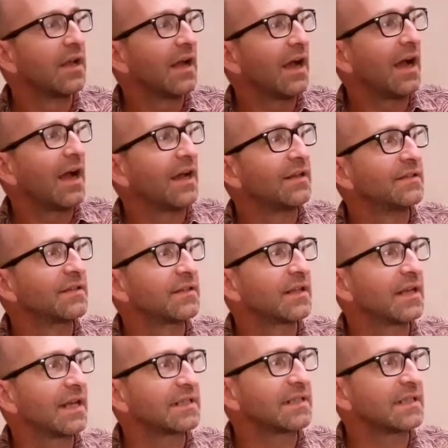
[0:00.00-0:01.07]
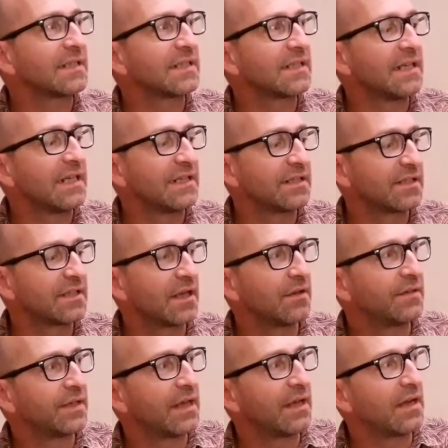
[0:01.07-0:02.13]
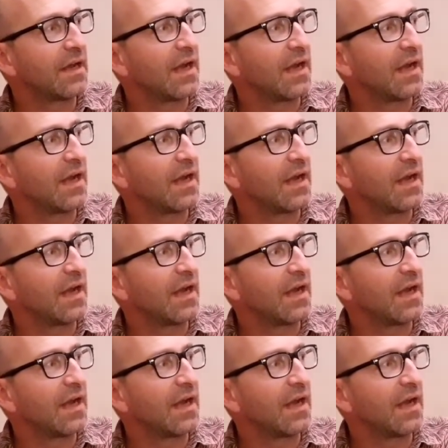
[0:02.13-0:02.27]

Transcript: and collected the seed, sowed it,